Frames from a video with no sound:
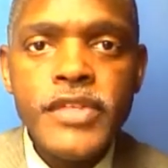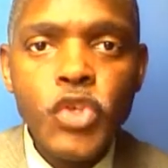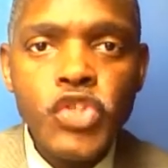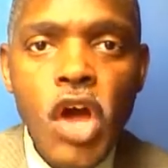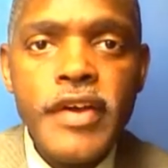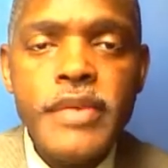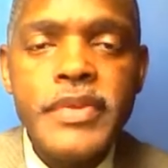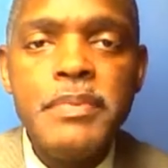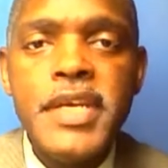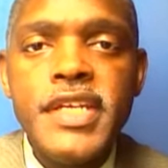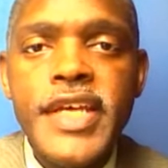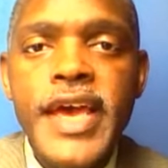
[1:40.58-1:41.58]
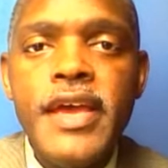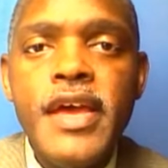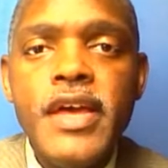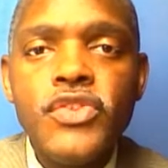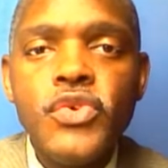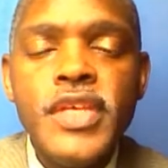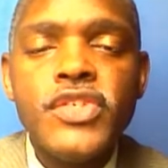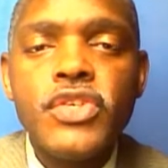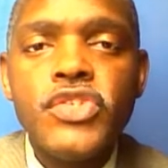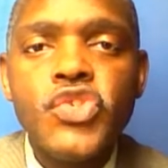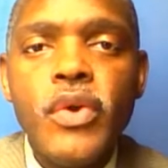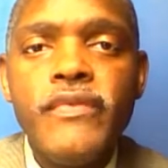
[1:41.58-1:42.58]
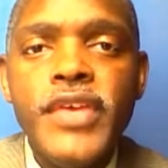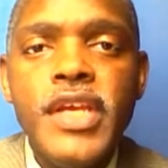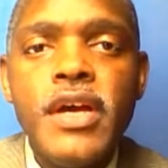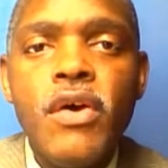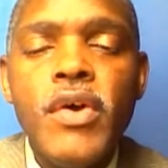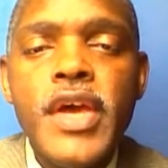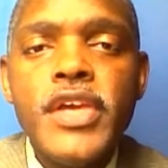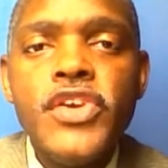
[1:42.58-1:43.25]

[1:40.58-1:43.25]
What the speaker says: So, talking with me today through this short video,